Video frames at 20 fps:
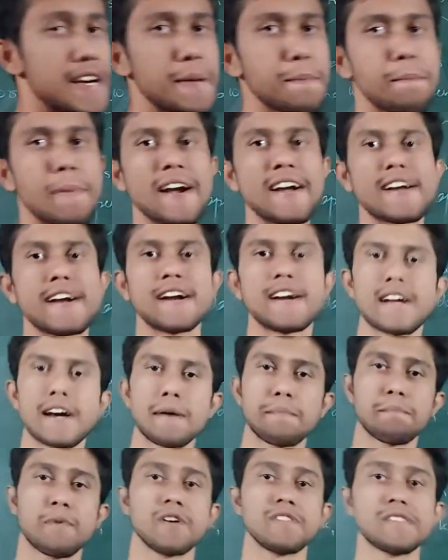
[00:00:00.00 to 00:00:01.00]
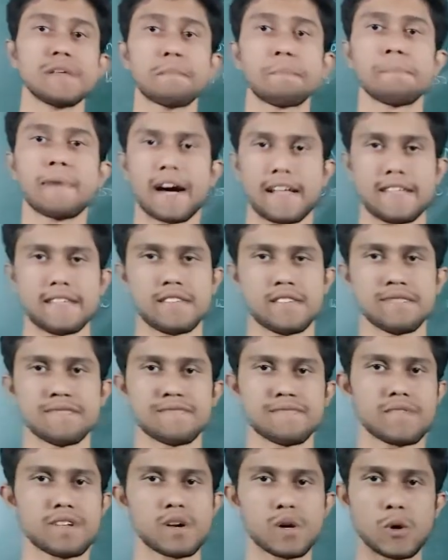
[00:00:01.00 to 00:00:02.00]
dependent upon the path.
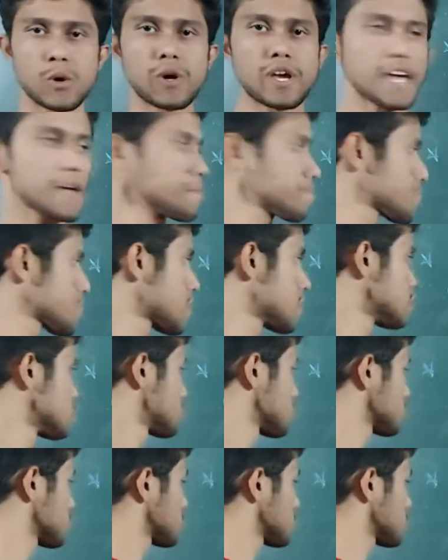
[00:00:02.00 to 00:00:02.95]
Okay, so